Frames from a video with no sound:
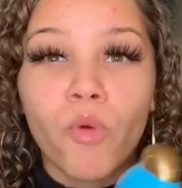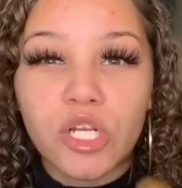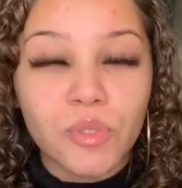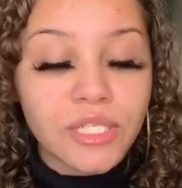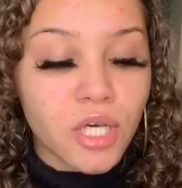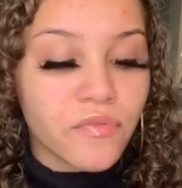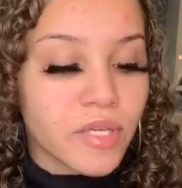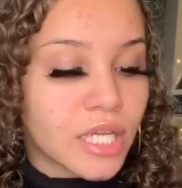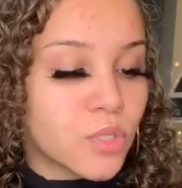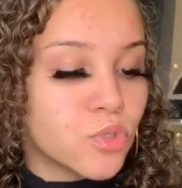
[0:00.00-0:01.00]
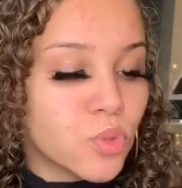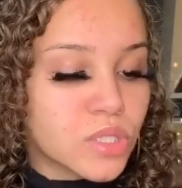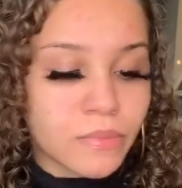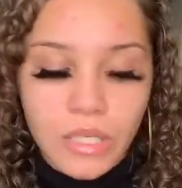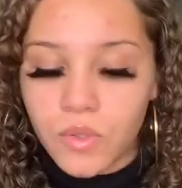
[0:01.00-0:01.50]
moisturized off it and you do
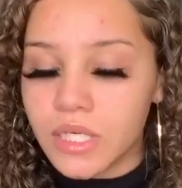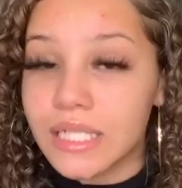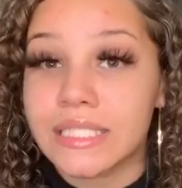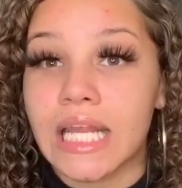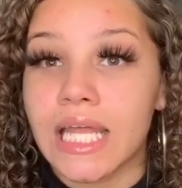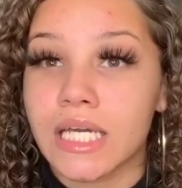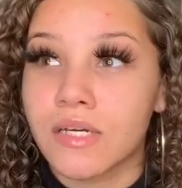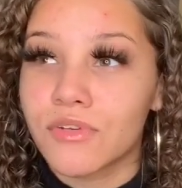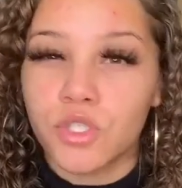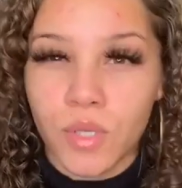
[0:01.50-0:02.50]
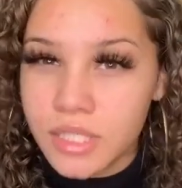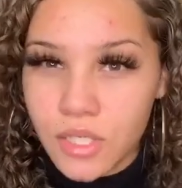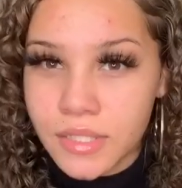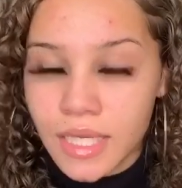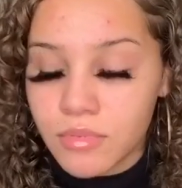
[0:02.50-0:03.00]
smell good. It's kind of like a Victoria's
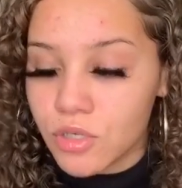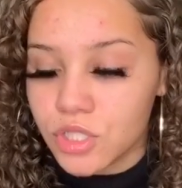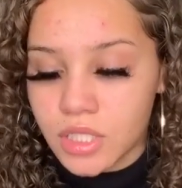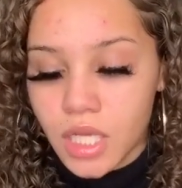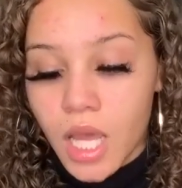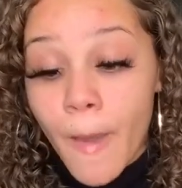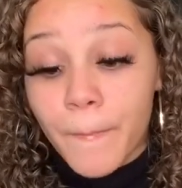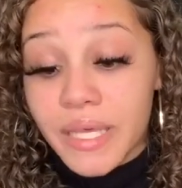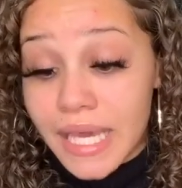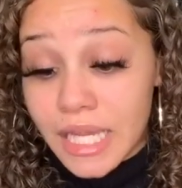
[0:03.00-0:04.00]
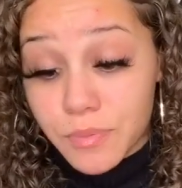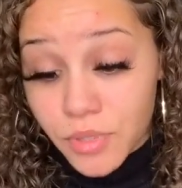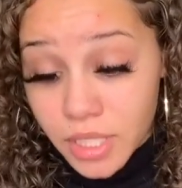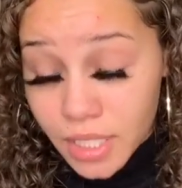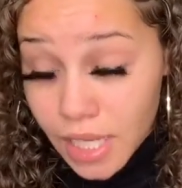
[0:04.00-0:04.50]
Secret type lotion. But yeah, that's
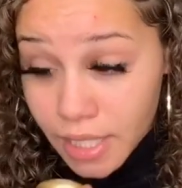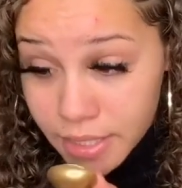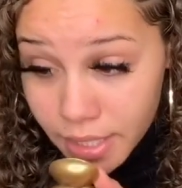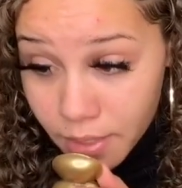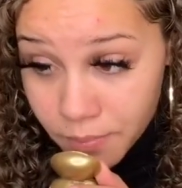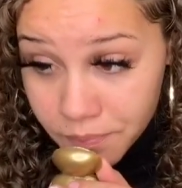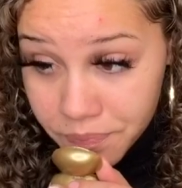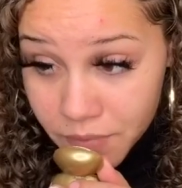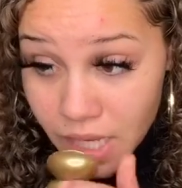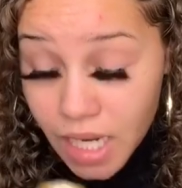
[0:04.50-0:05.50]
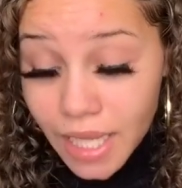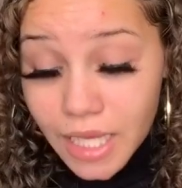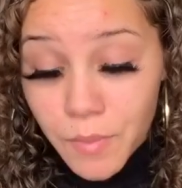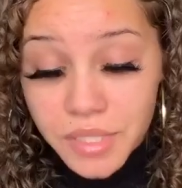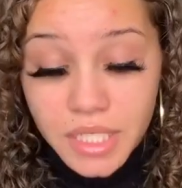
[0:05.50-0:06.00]
pretty good. I like that. And I like
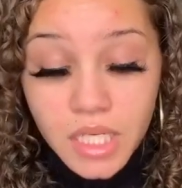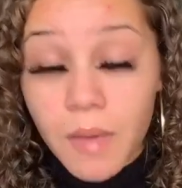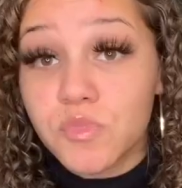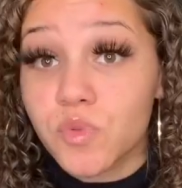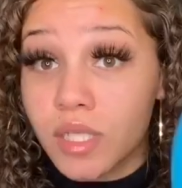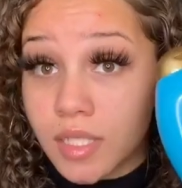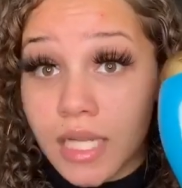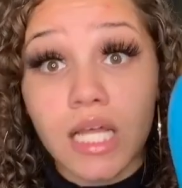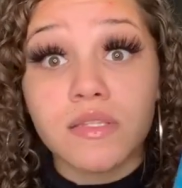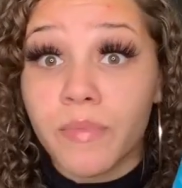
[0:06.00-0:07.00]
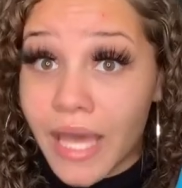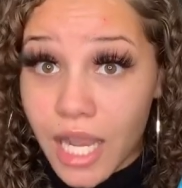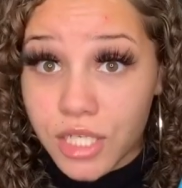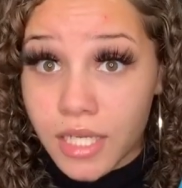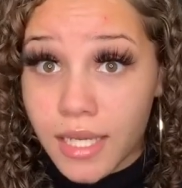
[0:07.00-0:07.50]
how much it comes with. And I like the
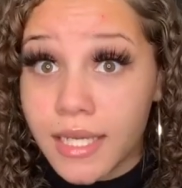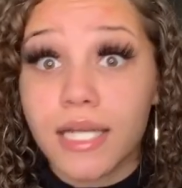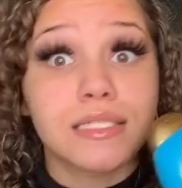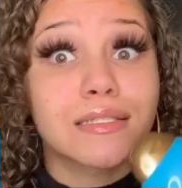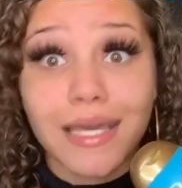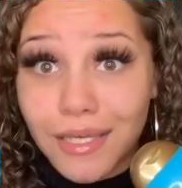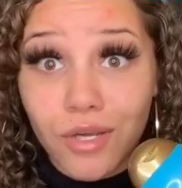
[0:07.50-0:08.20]
packaging. And I just like it